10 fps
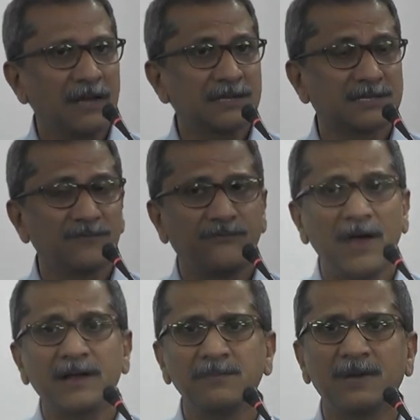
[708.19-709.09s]
and it is a
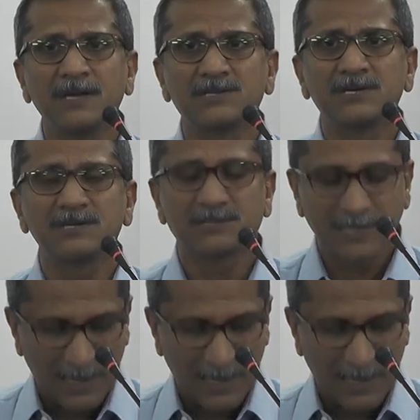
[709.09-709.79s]
very major